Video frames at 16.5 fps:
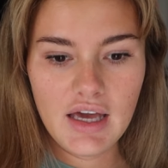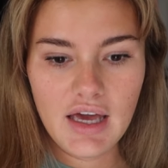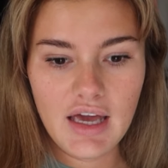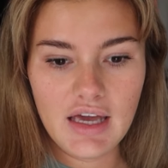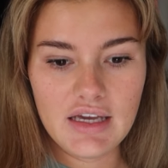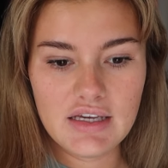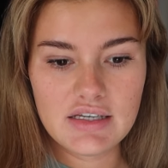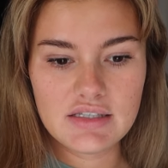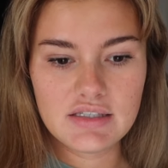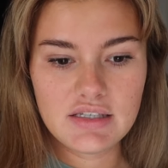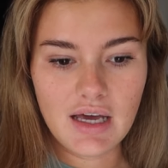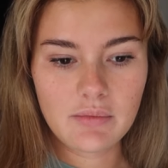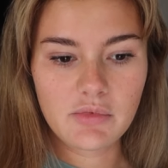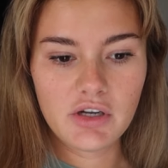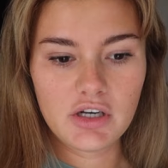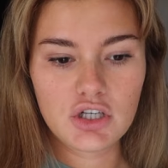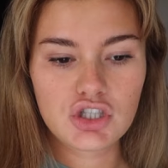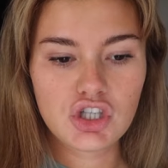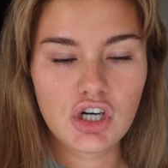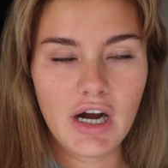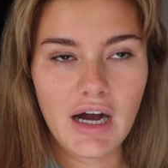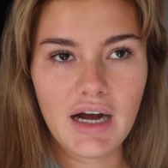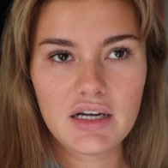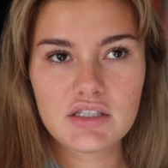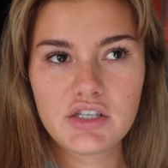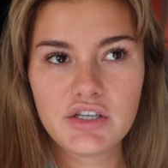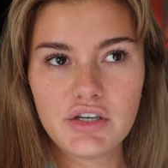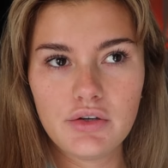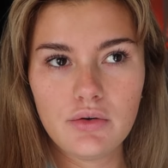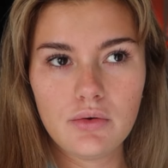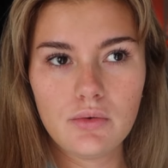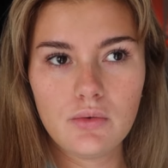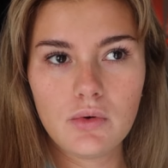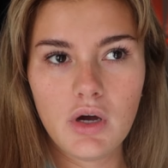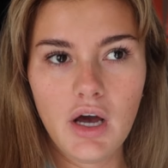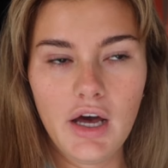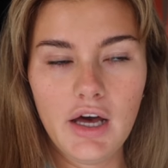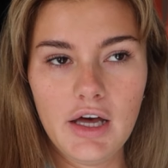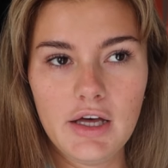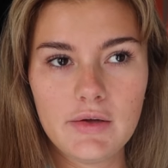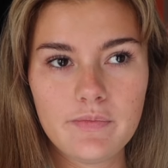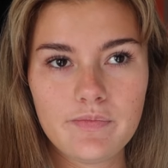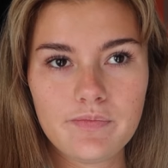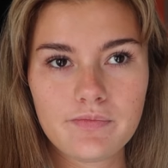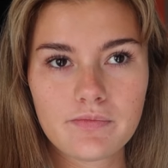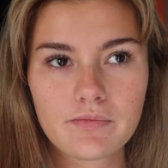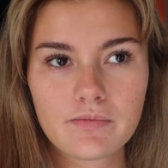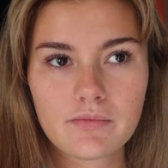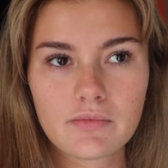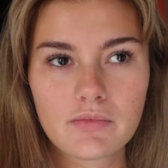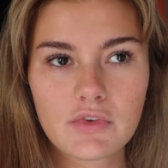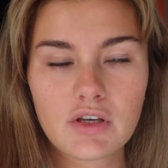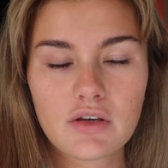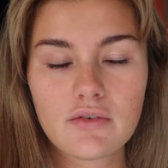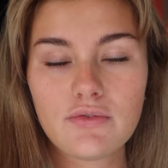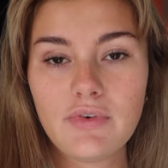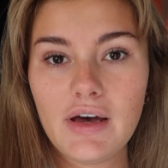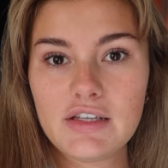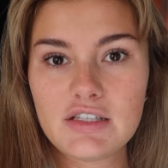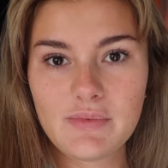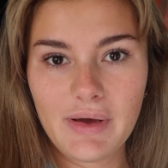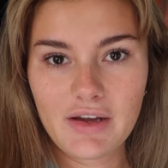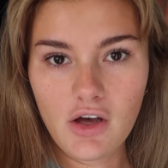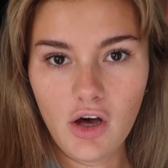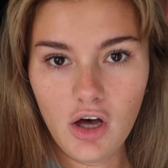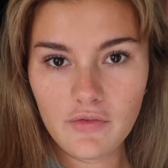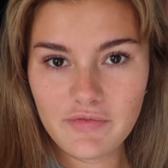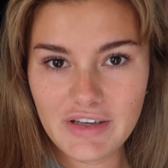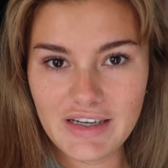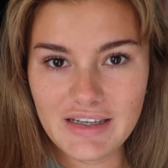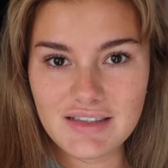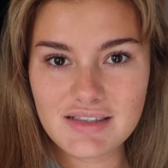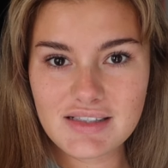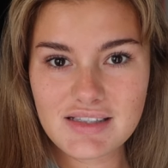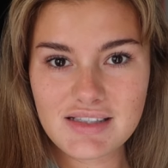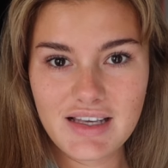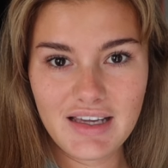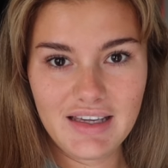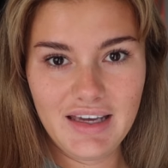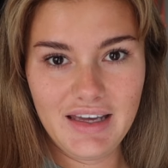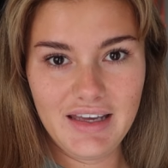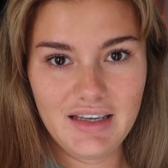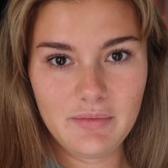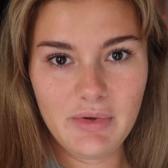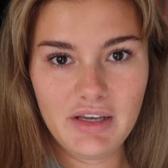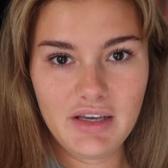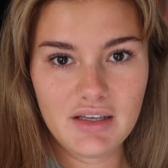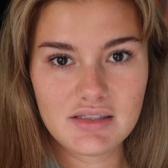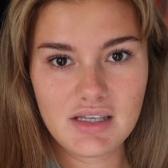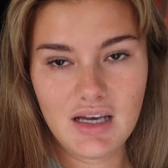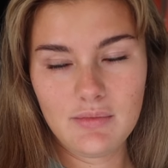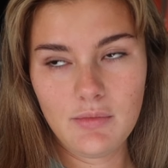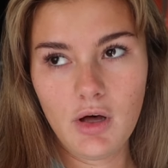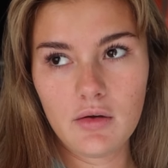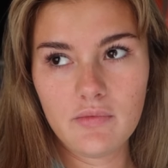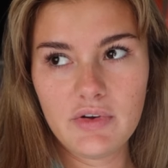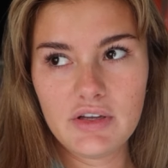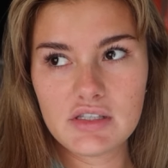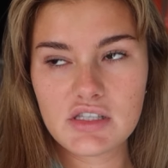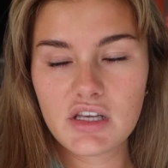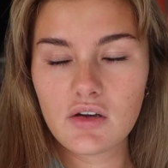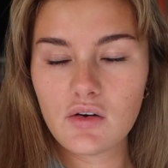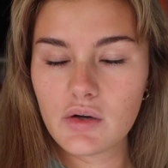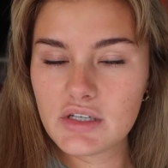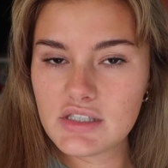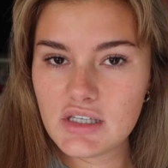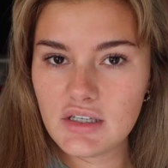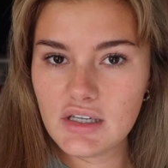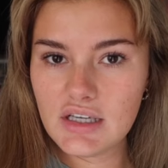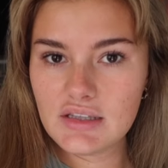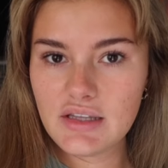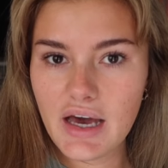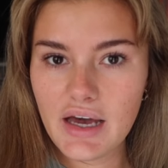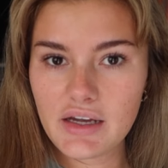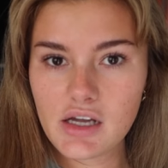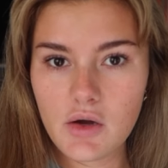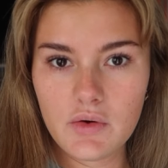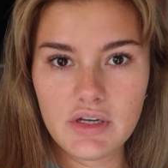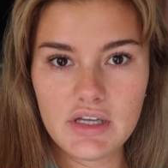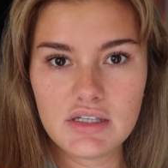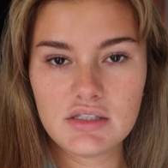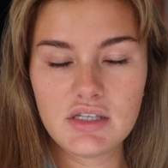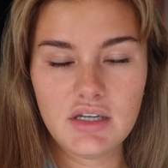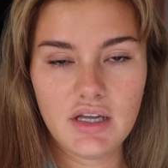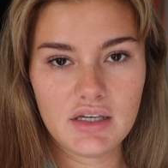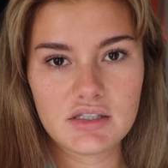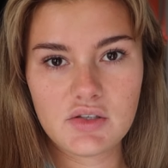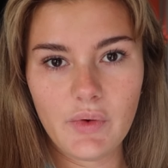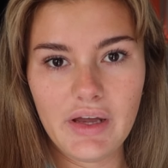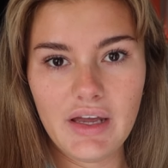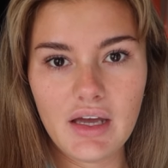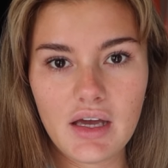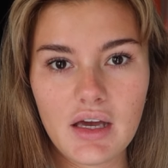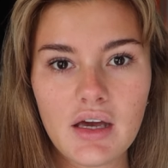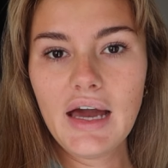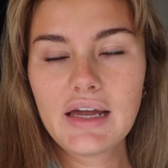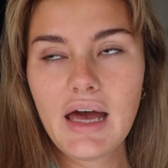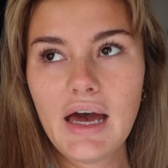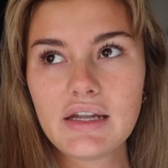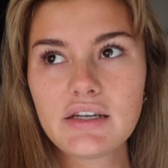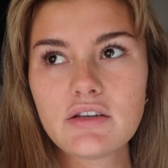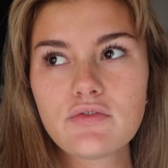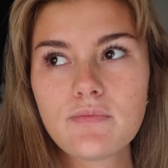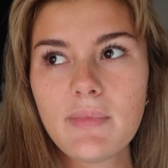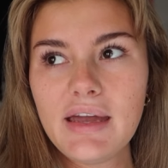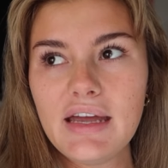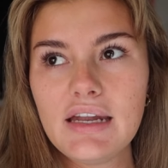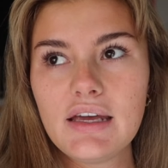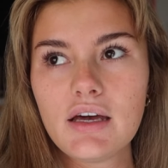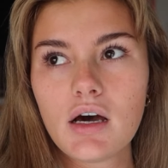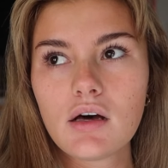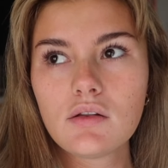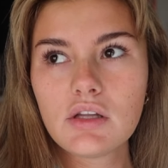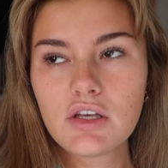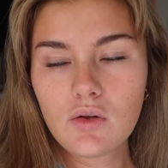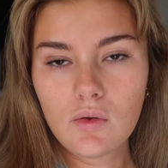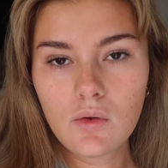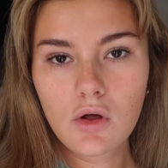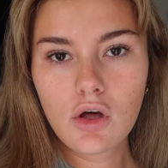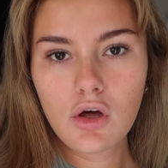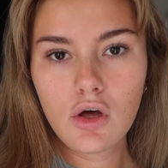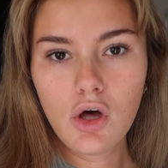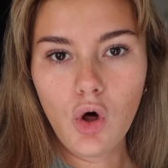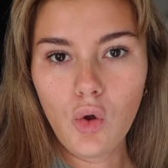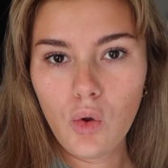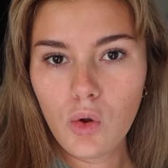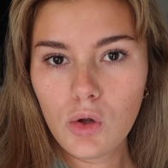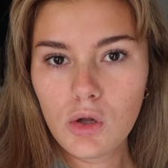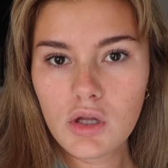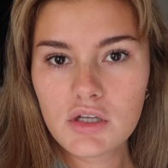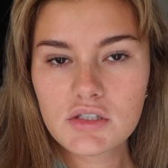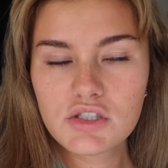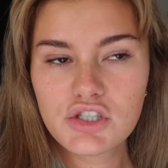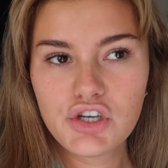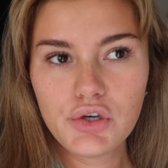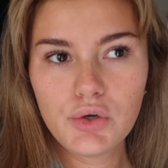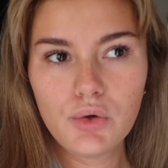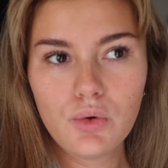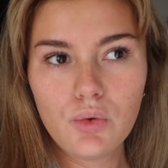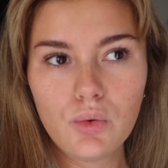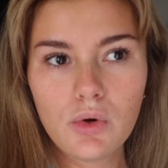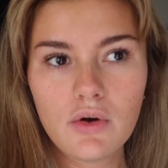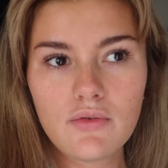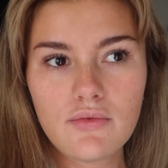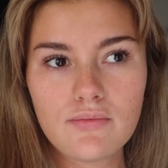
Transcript: and I'm going to try to find my confidence again because I'm obviously going to need that going into next week. I kind of made it a little goal to